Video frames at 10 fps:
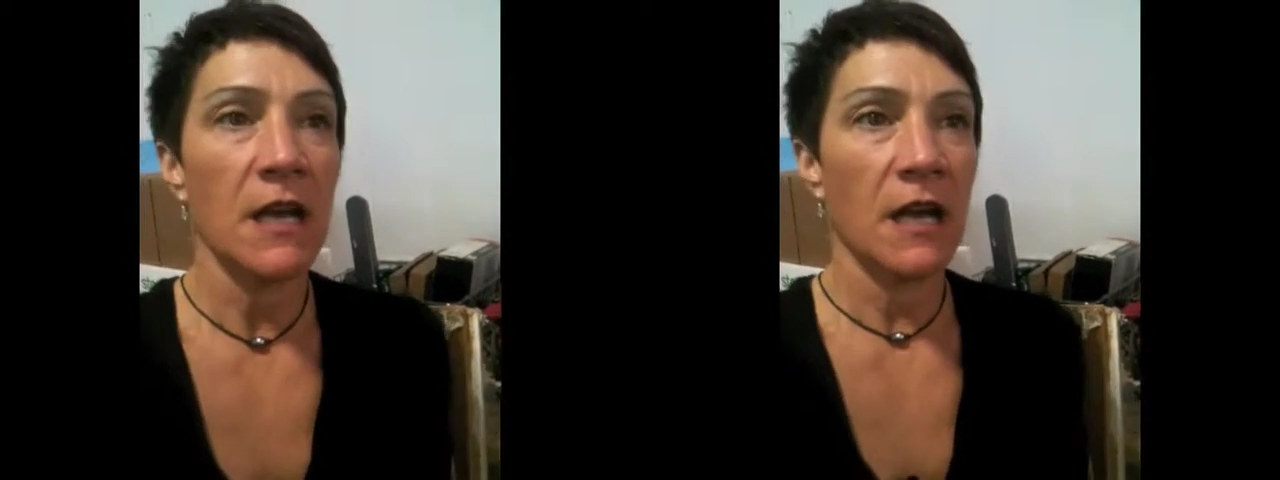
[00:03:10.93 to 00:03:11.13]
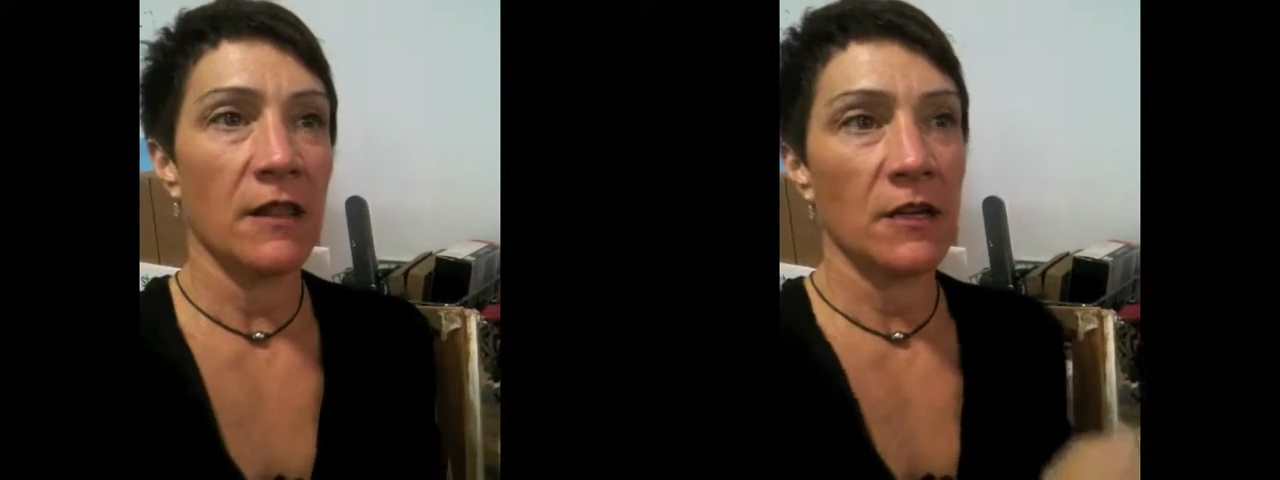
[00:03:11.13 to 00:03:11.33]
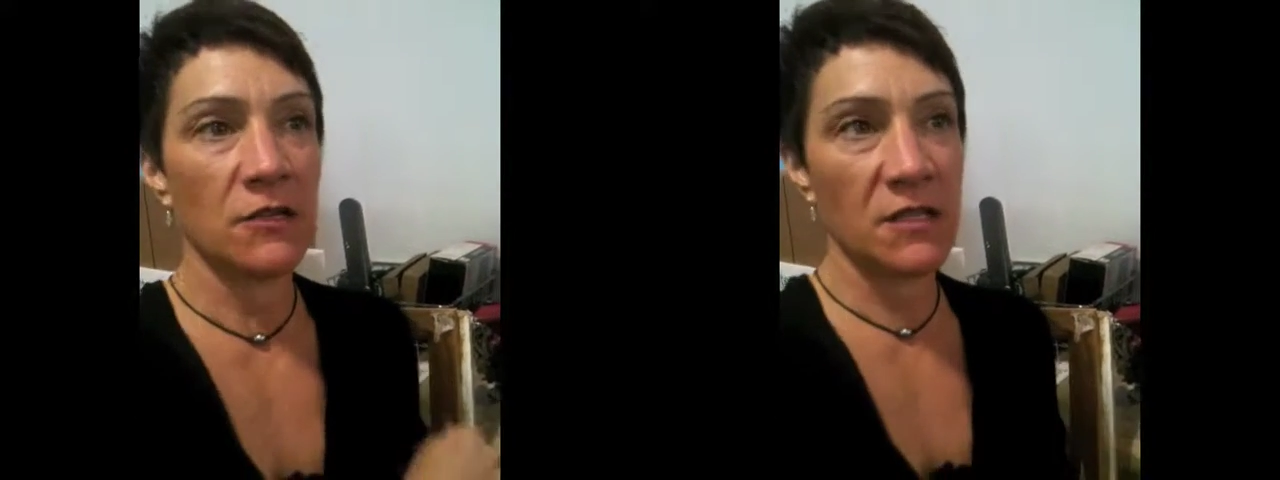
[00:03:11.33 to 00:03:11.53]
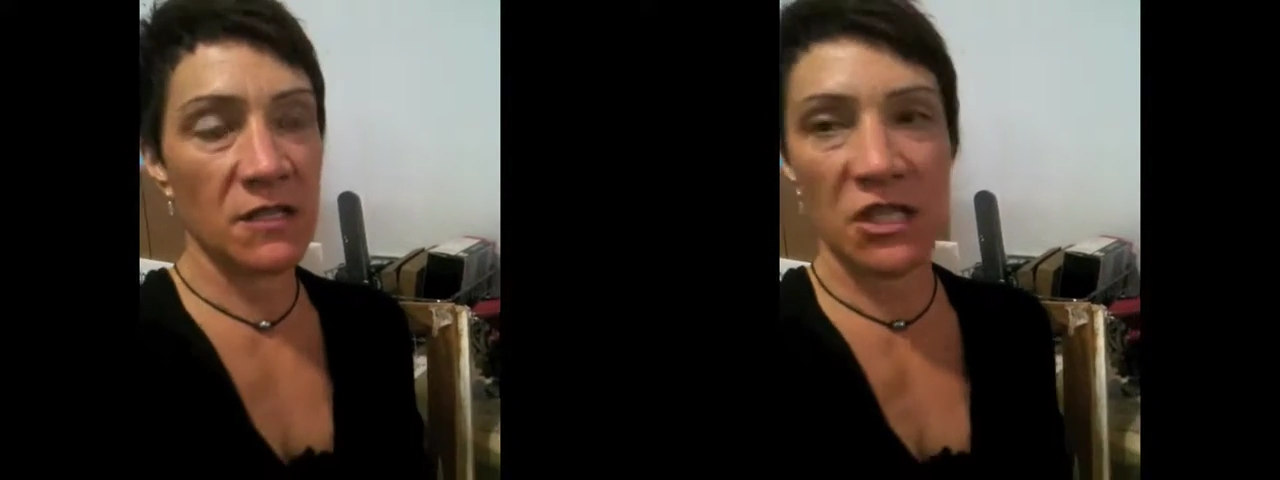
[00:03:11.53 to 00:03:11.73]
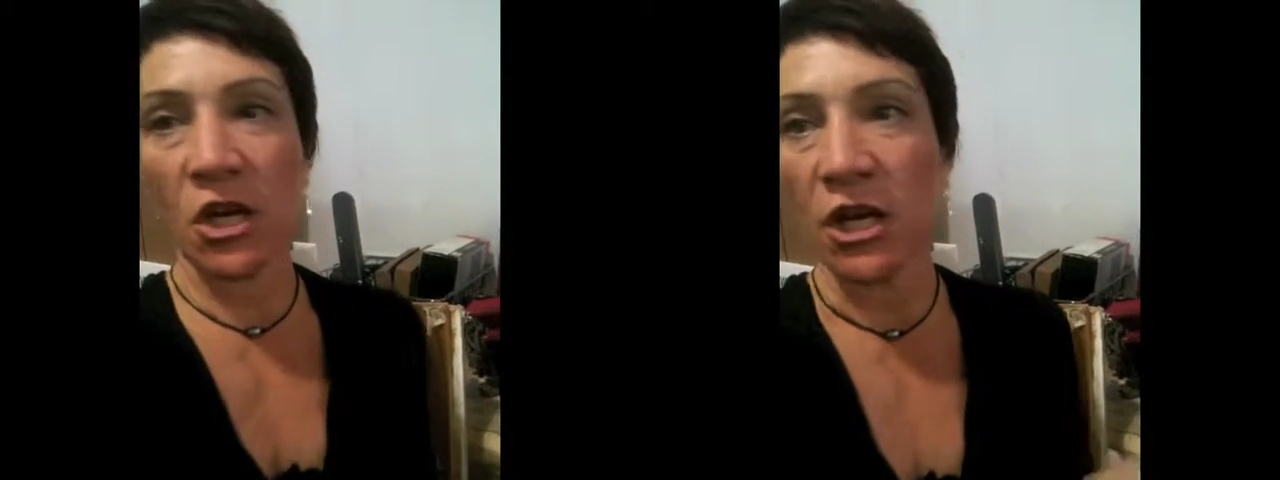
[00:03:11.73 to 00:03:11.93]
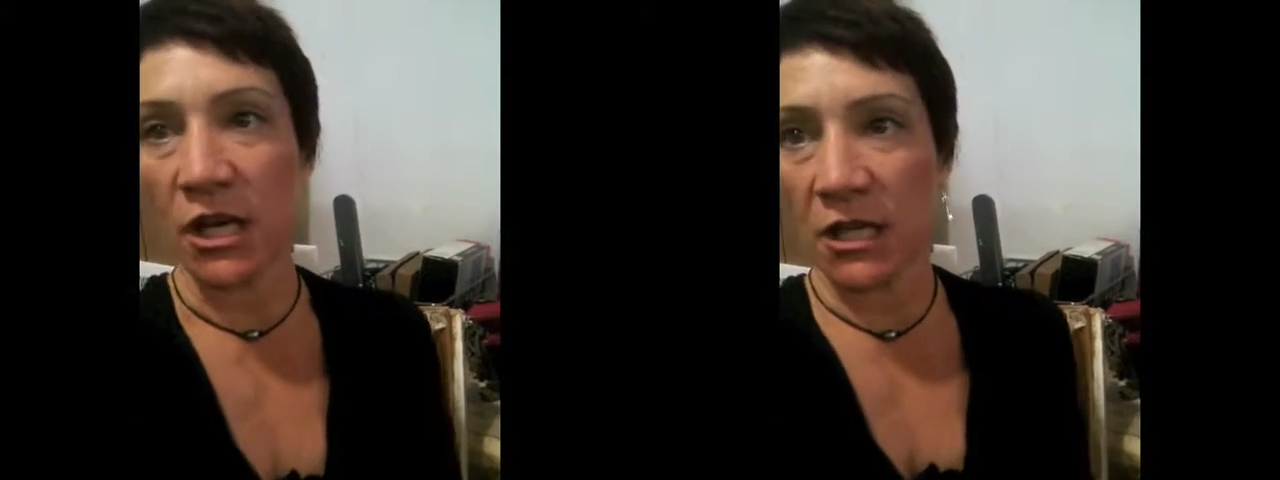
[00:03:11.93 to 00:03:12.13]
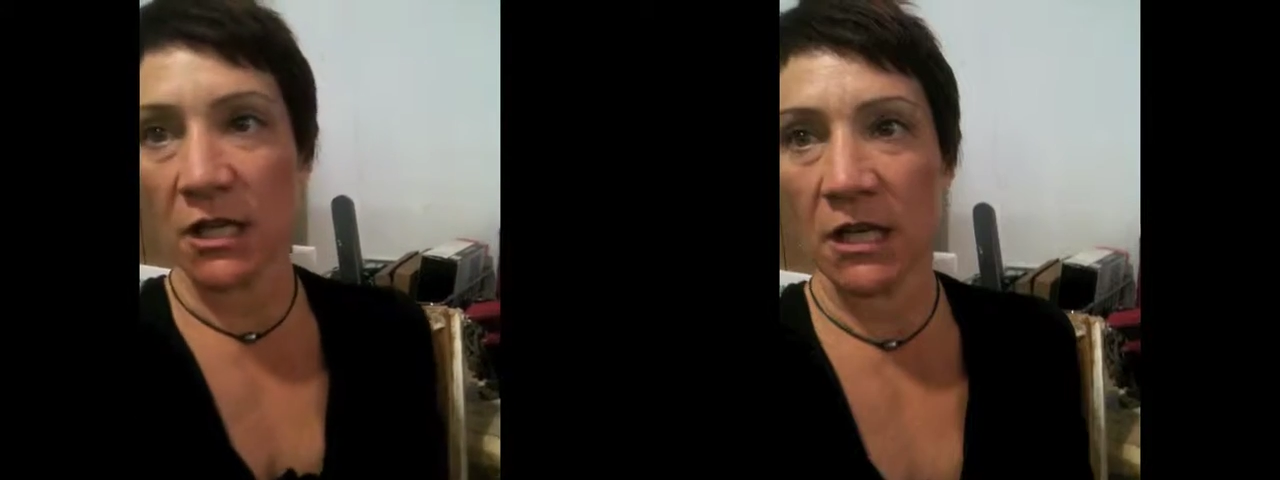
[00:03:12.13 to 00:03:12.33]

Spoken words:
and then I'll just start.